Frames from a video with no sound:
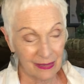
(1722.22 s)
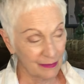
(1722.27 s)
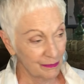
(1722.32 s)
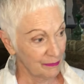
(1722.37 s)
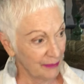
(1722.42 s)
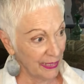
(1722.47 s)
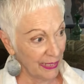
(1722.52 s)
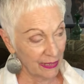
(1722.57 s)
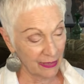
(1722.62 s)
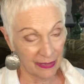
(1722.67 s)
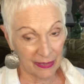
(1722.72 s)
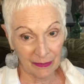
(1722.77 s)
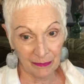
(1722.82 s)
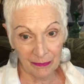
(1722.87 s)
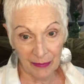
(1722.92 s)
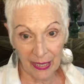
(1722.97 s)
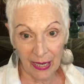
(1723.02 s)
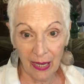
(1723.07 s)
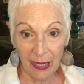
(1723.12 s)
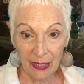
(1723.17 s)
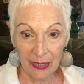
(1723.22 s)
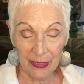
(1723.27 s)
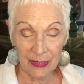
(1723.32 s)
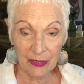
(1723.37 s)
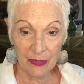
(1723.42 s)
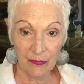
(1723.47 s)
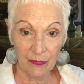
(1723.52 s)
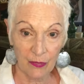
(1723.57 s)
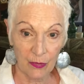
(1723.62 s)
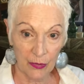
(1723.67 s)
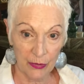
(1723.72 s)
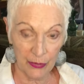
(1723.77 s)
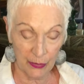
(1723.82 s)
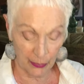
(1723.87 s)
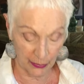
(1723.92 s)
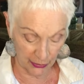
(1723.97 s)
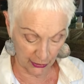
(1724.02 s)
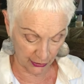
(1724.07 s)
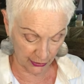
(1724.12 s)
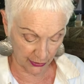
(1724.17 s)
mail-in ballots, of course,
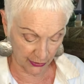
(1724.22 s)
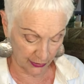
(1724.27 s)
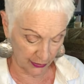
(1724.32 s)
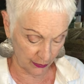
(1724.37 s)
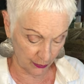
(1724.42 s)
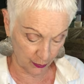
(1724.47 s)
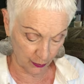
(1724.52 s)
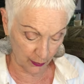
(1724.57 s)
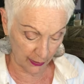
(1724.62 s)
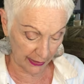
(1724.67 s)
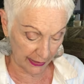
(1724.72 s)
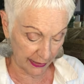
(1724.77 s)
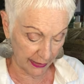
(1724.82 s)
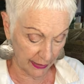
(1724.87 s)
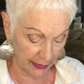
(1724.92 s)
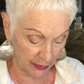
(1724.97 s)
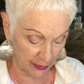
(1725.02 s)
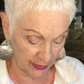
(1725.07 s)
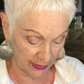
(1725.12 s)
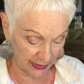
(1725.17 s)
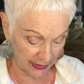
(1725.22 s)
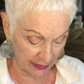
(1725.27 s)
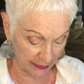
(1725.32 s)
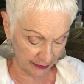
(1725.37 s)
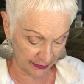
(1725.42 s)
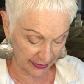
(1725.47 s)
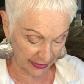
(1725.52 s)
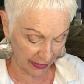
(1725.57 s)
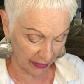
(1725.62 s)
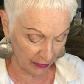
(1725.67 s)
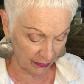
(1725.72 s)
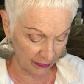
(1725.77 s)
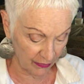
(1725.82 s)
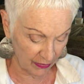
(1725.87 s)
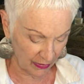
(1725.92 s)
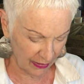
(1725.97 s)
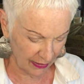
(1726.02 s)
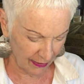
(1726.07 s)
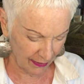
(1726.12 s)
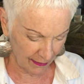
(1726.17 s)
which is what he uses himself.
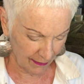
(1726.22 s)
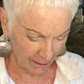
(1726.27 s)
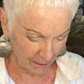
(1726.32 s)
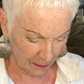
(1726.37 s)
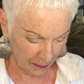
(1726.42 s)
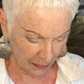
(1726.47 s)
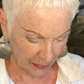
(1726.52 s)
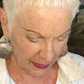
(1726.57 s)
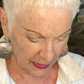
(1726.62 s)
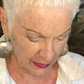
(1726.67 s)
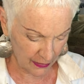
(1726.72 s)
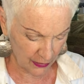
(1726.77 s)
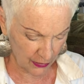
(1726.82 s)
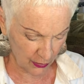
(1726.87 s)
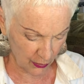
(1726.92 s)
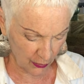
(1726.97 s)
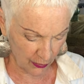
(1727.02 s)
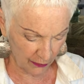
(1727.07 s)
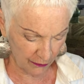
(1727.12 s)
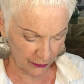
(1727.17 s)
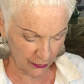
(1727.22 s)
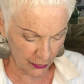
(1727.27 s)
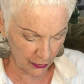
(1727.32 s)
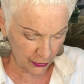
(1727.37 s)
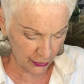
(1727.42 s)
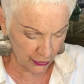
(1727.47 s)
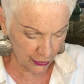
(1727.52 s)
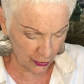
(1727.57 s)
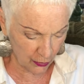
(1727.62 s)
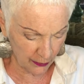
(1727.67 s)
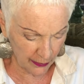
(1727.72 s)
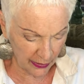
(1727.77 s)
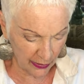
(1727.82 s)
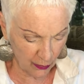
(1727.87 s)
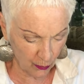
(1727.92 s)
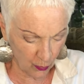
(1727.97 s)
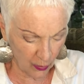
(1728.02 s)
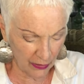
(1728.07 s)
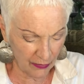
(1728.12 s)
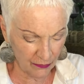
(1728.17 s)
So if you could show me
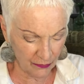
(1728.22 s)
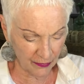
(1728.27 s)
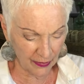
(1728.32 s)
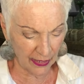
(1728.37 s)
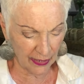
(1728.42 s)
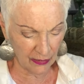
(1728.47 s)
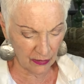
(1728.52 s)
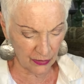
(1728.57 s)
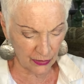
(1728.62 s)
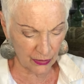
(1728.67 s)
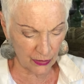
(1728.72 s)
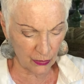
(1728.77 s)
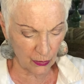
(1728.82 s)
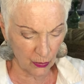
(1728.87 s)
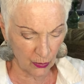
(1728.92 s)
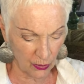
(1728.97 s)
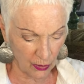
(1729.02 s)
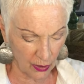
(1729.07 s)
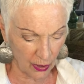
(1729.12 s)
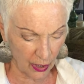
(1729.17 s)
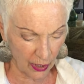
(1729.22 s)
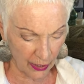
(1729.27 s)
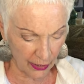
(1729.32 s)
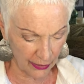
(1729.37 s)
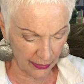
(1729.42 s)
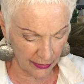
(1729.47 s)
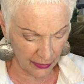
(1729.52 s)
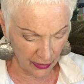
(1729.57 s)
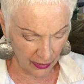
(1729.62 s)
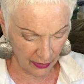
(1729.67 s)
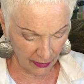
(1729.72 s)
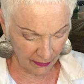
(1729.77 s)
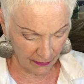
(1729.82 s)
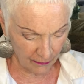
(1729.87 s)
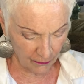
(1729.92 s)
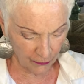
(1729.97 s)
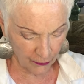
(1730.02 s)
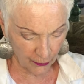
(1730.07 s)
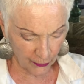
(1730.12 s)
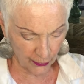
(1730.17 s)
one final soul card
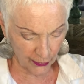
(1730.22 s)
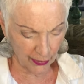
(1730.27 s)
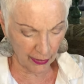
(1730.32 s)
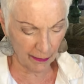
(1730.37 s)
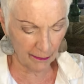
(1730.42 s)
for